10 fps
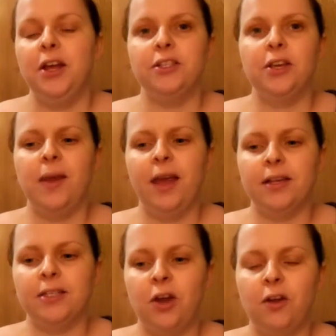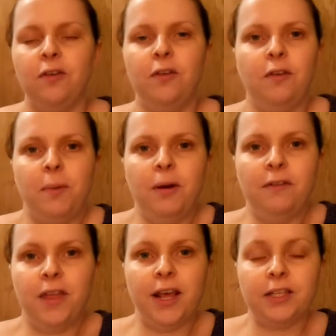So yeah, so probably
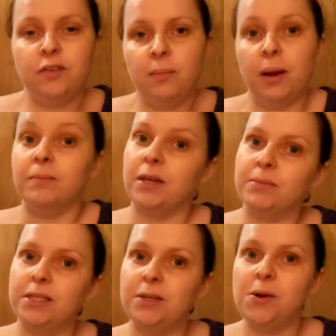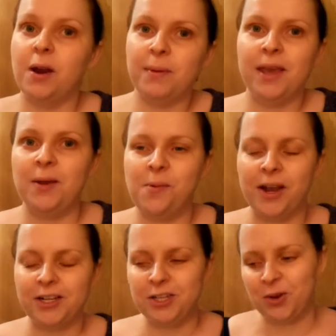for the next few months, I'm still going to be eating
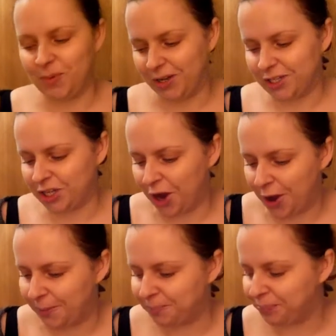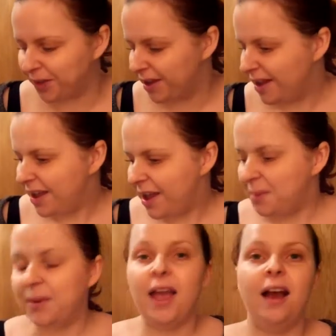way too much.
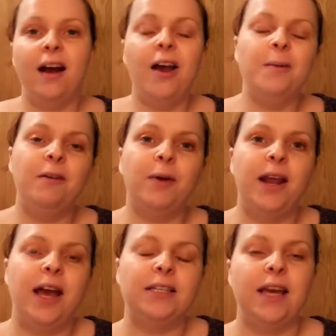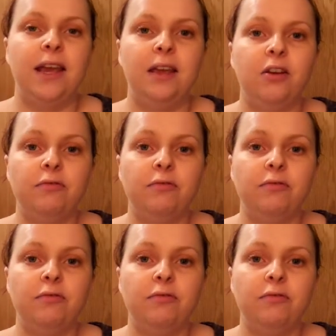But yeah, I hope everyone had a